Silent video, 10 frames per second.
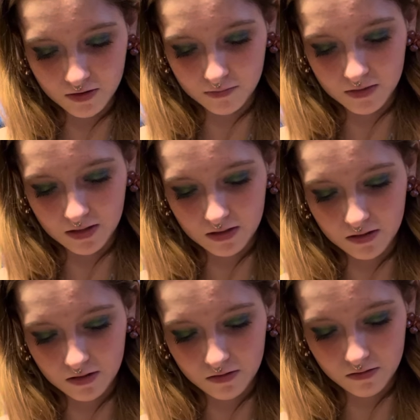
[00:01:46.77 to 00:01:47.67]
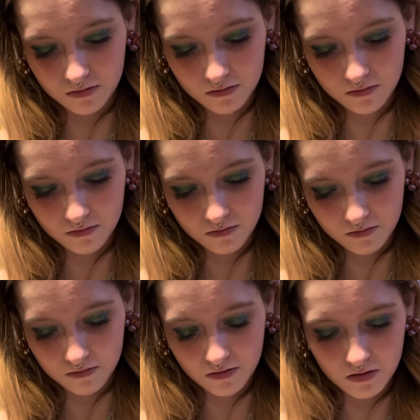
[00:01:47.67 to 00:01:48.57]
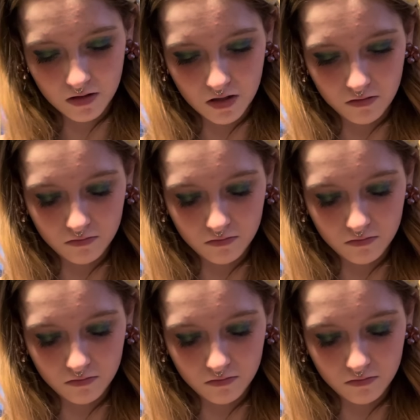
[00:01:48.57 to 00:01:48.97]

something in here. Oh.